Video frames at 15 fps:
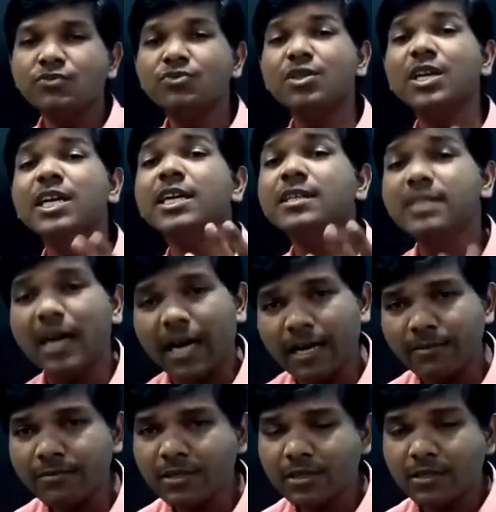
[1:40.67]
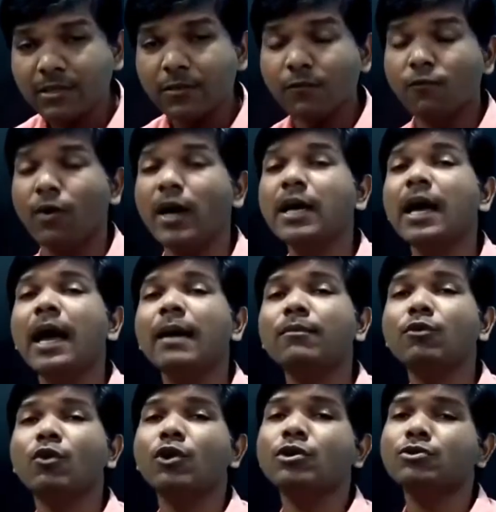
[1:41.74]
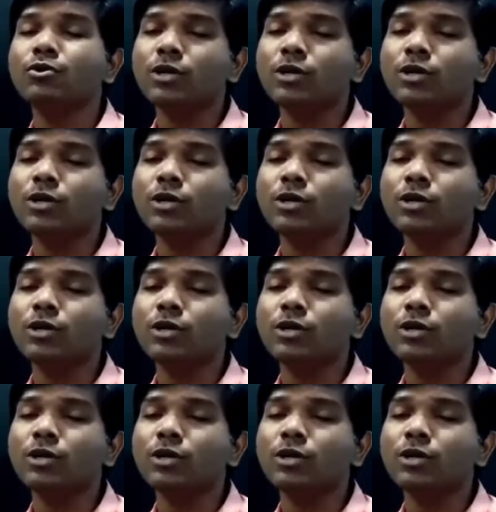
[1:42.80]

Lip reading: Three times. Why I am going